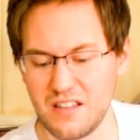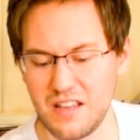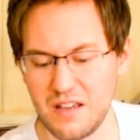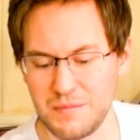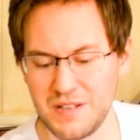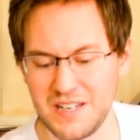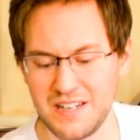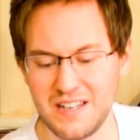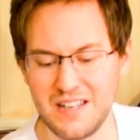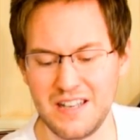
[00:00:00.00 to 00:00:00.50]
I
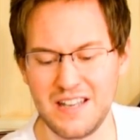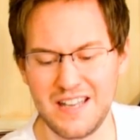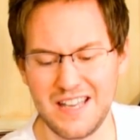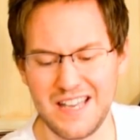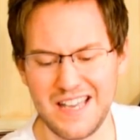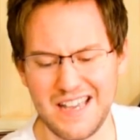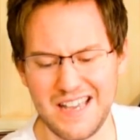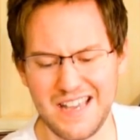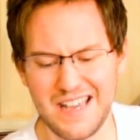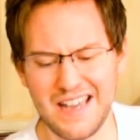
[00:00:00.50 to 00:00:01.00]
mean,
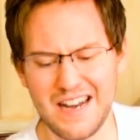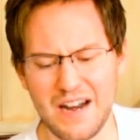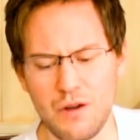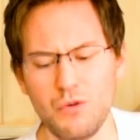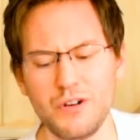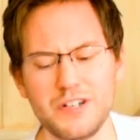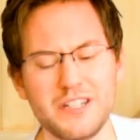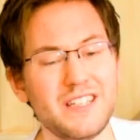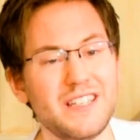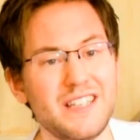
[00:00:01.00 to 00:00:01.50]
and I
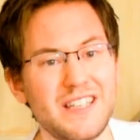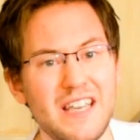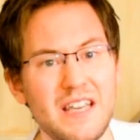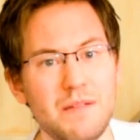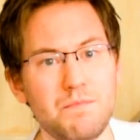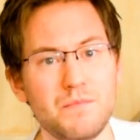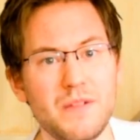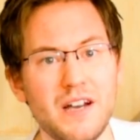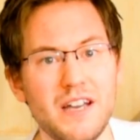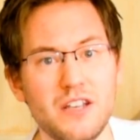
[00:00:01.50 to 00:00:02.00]
want to
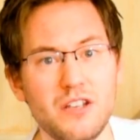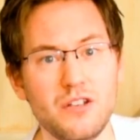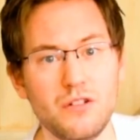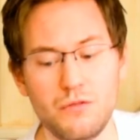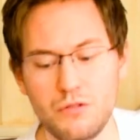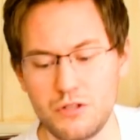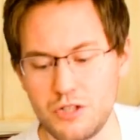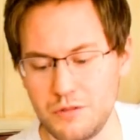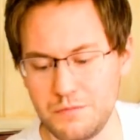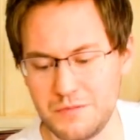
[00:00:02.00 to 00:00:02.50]
keep my
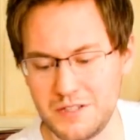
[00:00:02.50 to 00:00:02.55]
YouTube